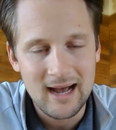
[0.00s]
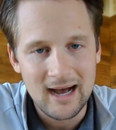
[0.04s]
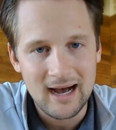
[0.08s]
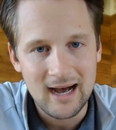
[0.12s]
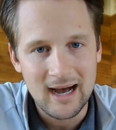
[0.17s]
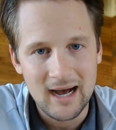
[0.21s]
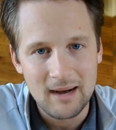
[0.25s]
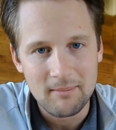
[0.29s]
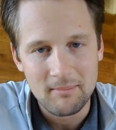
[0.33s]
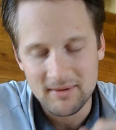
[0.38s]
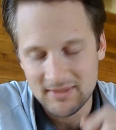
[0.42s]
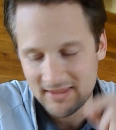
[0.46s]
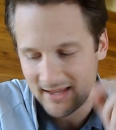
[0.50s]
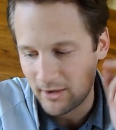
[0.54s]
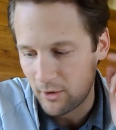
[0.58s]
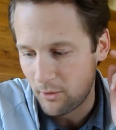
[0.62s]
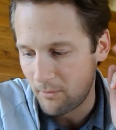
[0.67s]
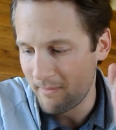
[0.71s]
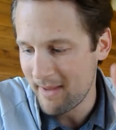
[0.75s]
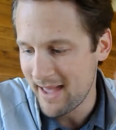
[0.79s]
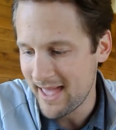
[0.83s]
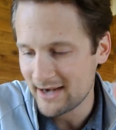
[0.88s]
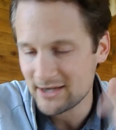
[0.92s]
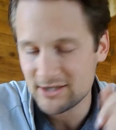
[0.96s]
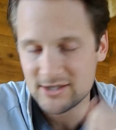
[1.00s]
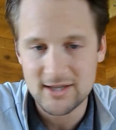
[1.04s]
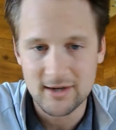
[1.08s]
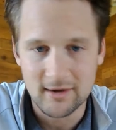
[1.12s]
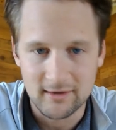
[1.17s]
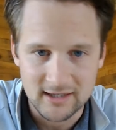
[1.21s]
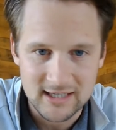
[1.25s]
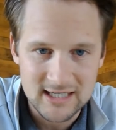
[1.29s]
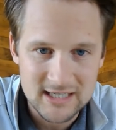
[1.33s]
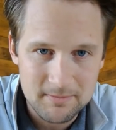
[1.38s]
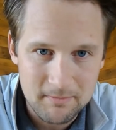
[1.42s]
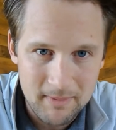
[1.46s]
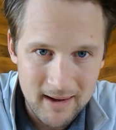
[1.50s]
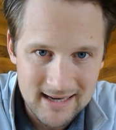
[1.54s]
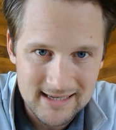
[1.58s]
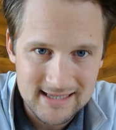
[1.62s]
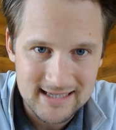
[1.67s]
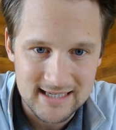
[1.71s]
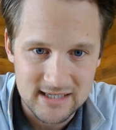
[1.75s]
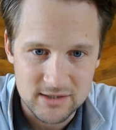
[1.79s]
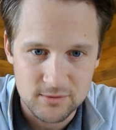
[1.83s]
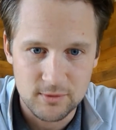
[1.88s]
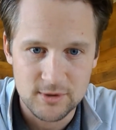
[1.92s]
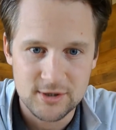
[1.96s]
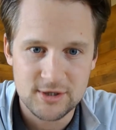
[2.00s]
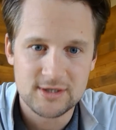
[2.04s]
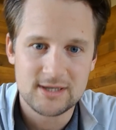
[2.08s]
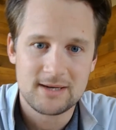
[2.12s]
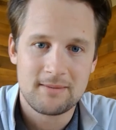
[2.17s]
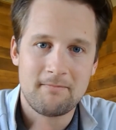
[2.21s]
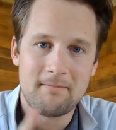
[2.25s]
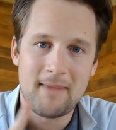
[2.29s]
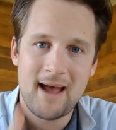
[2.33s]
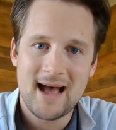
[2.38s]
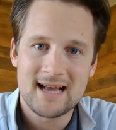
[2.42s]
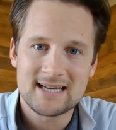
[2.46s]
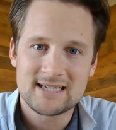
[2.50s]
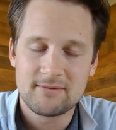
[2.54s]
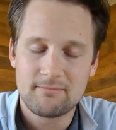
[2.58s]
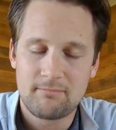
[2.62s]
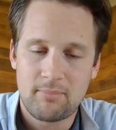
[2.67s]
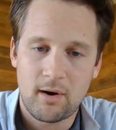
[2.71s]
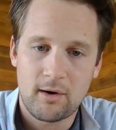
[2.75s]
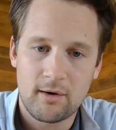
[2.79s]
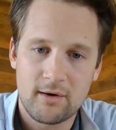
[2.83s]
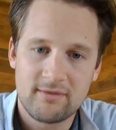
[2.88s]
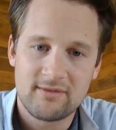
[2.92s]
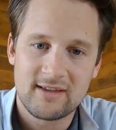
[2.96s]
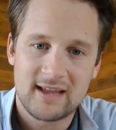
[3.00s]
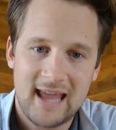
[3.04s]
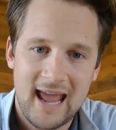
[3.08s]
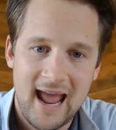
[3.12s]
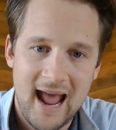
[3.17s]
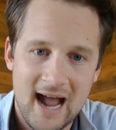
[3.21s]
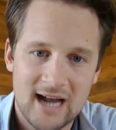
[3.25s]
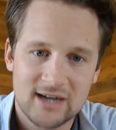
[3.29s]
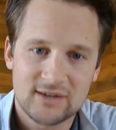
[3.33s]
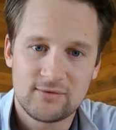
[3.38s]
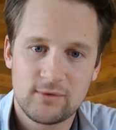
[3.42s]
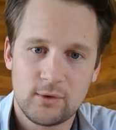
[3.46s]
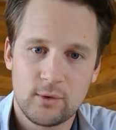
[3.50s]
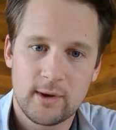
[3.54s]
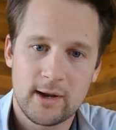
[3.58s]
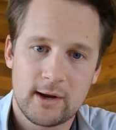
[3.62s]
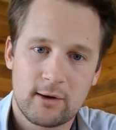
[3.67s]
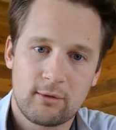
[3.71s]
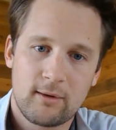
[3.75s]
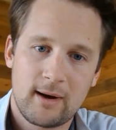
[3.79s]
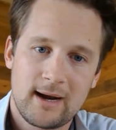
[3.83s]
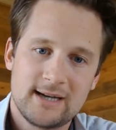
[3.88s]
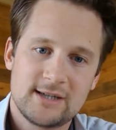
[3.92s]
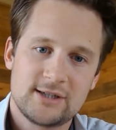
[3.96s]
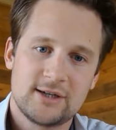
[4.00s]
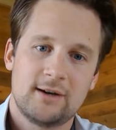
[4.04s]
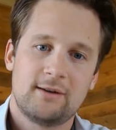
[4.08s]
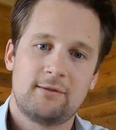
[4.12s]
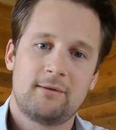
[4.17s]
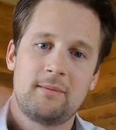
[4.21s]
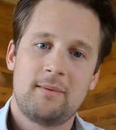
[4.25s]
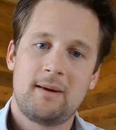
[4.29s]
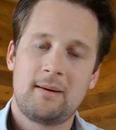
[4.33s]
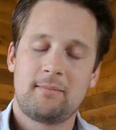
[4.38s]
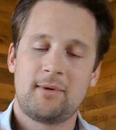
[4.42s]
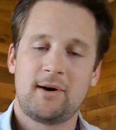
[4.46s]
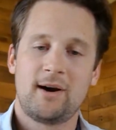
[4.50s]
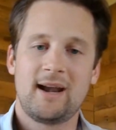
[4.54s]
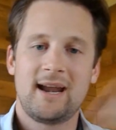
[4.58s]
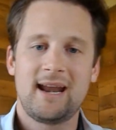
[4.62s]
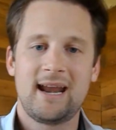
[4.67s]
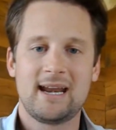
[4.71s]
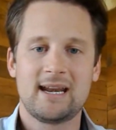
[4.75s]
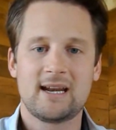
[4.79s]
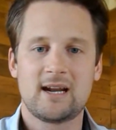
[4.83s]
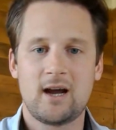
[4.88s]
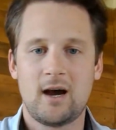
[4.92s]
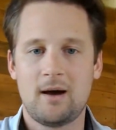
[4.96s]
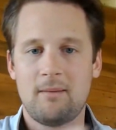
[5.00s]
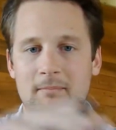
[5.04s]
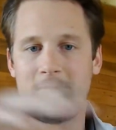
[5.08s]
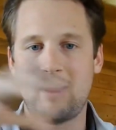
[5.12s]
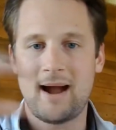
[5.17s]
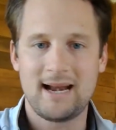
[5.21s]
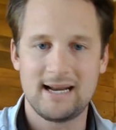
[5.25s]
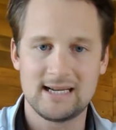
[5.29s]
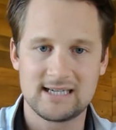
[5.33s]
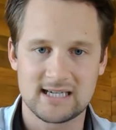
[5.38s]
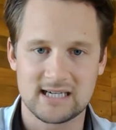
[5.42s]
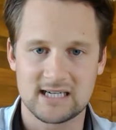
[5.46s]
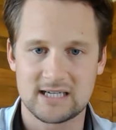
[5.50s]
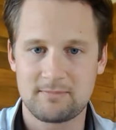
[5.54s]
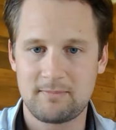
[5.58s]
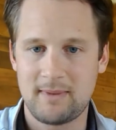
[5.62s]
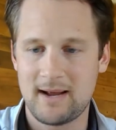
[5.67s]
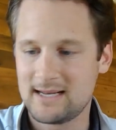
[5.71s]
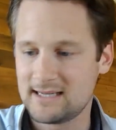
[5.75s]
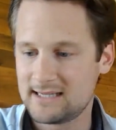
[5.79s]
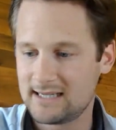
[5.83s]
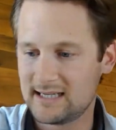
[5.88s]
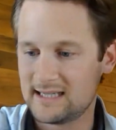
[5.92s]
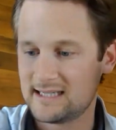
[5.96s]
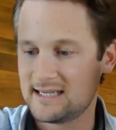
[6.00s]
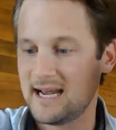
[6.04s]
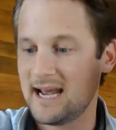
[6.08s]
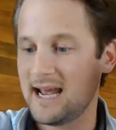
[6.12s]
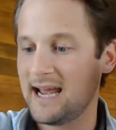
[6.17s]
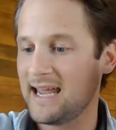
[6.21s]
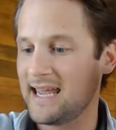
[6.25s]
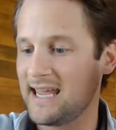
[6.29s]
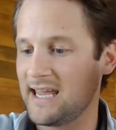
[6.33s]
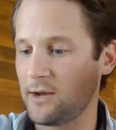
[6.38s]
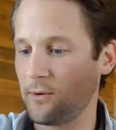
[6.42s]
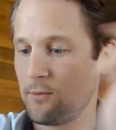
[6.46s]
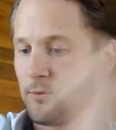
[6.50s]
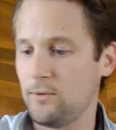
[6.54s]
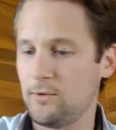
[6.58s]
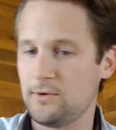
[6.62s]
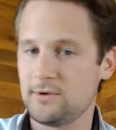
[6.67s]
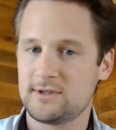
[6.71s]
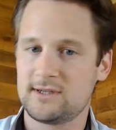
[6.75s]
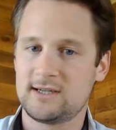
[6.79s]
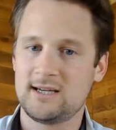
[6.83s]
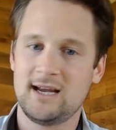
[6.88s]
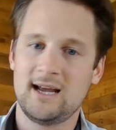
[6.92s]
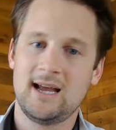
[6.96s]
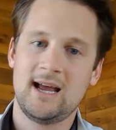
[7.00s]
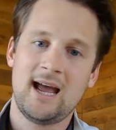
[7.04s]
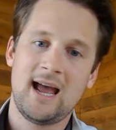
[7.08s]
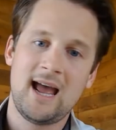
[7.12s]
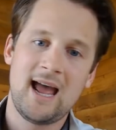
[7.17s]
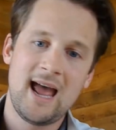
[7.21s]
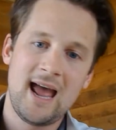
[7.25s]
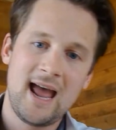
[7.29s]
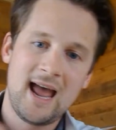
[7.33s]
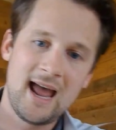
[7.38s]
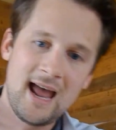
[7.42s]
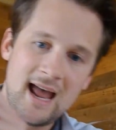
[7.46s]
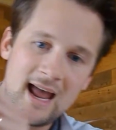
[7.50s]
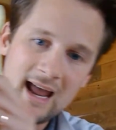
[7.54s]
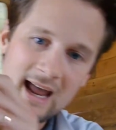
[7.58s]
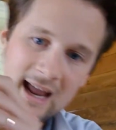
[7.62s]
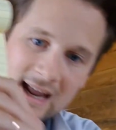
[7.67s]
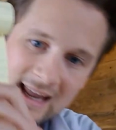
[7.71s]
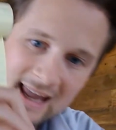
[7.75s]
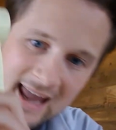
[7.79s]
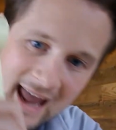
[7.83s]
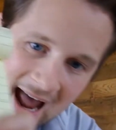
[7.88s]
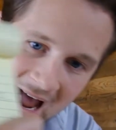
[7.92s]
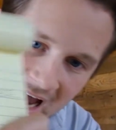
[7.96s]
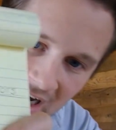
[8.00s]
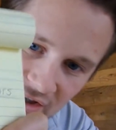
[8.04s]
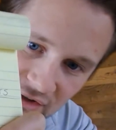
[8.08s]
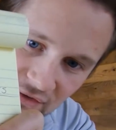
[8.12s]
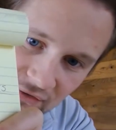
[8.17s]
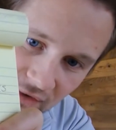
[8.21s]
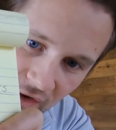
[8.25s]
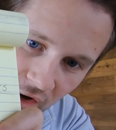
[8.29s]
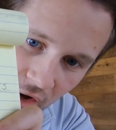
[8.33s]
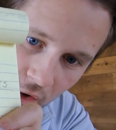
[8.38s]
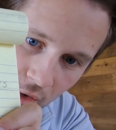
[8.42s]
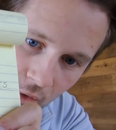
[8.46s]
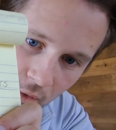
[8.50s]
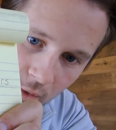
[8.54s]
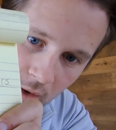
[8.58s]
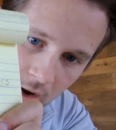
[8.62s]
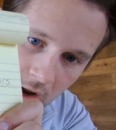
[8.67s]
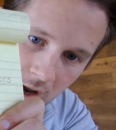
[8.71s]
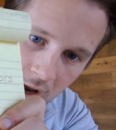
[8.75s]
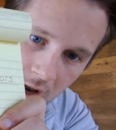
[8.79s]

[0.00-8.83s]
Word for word: but they don't manage their expenses, which is a massive part of the cash flow equation. Remember, income minus expenses equals cash flow.